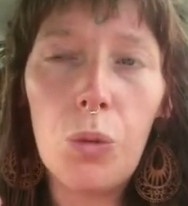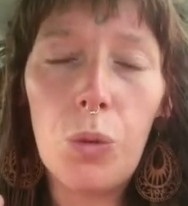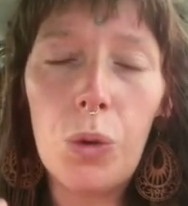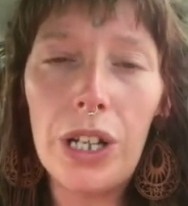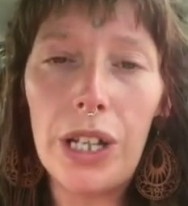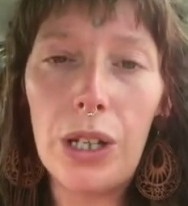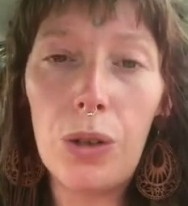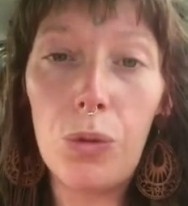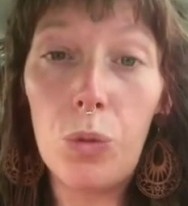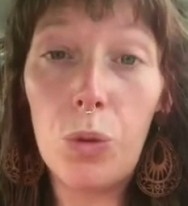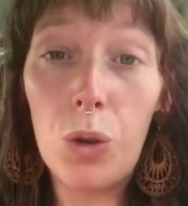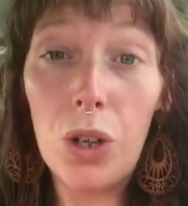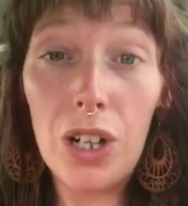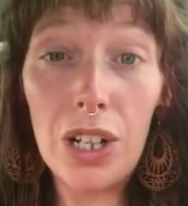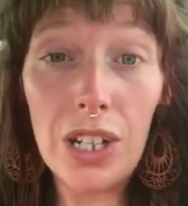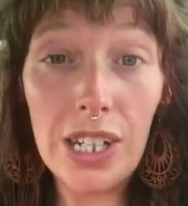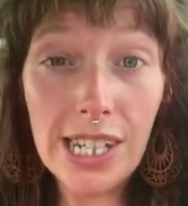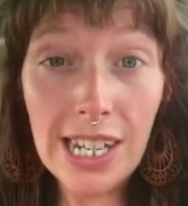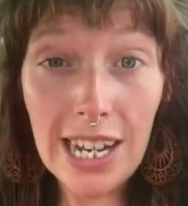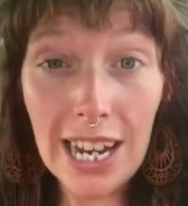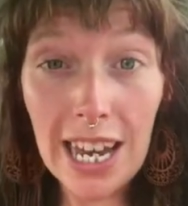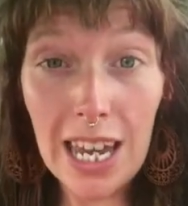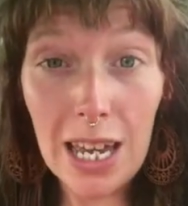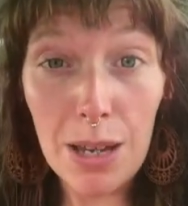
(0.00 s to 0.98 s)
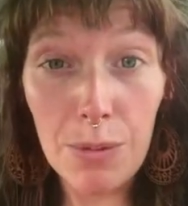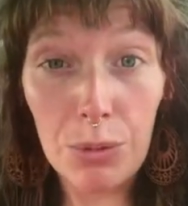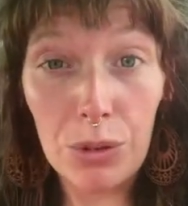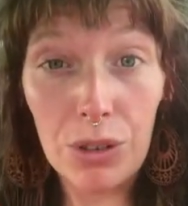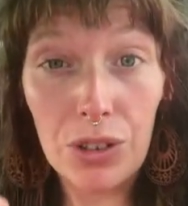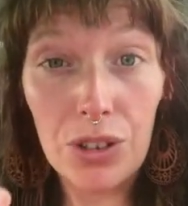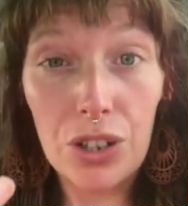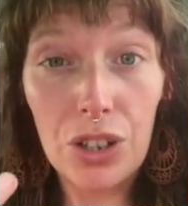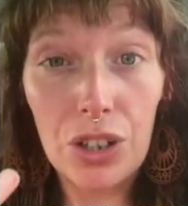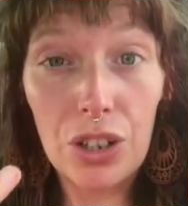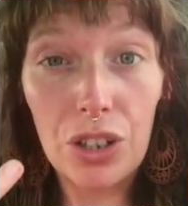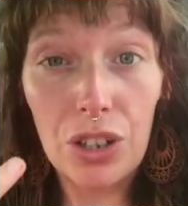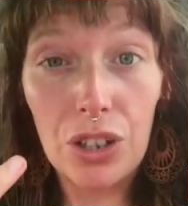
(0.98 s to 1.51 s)
we weren't able
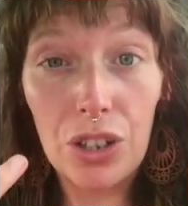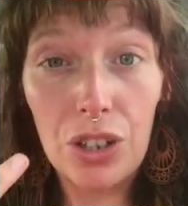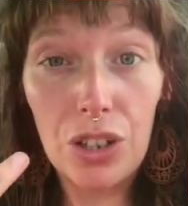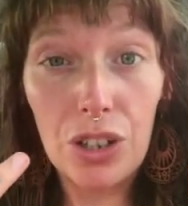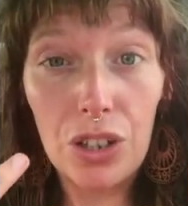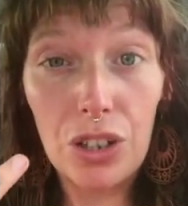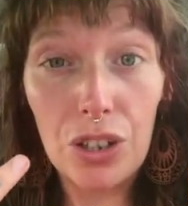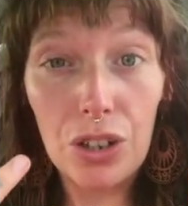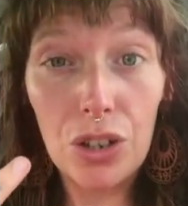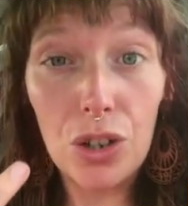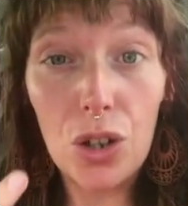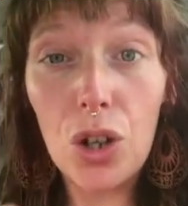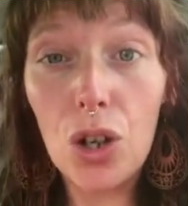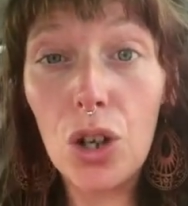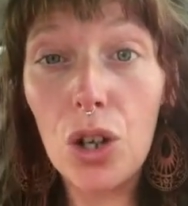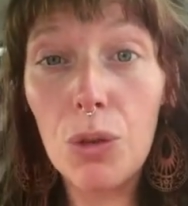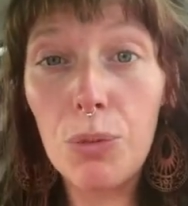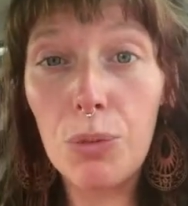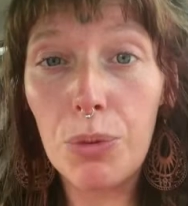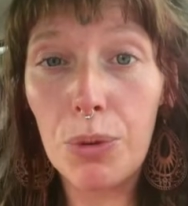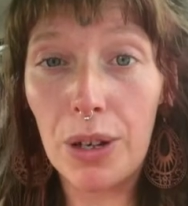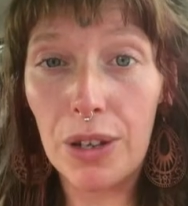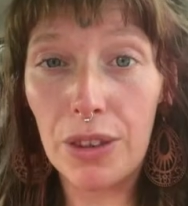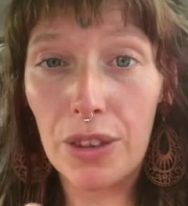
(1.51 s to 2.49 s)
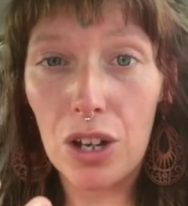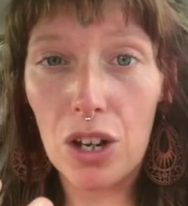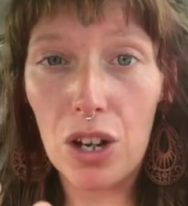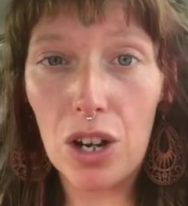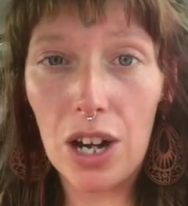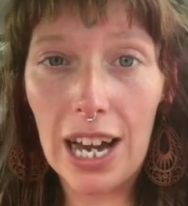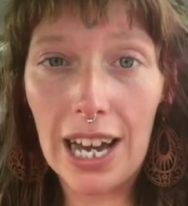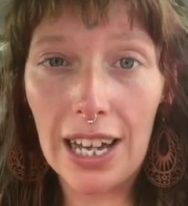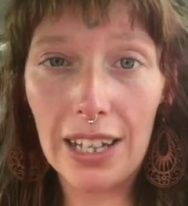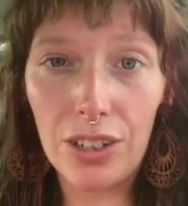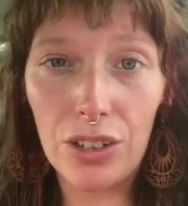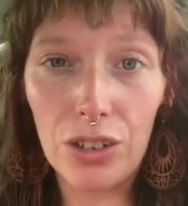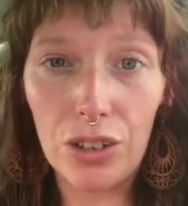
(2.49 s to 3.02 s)
to cope with or
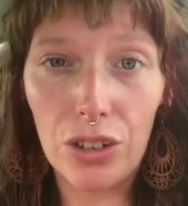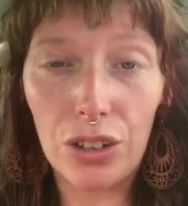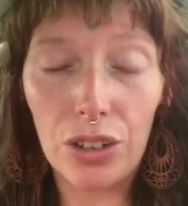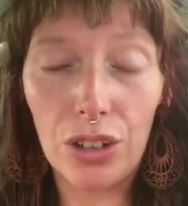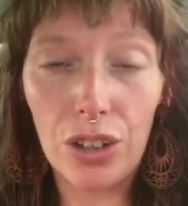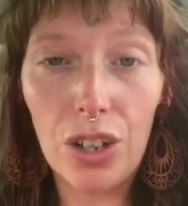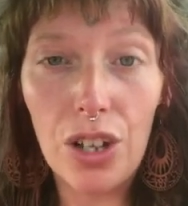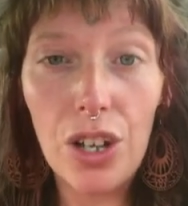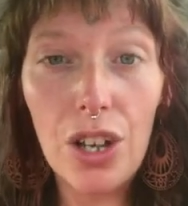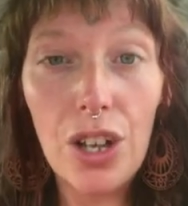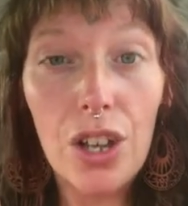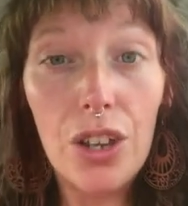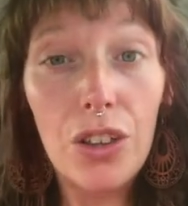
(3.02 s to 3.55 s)
handle,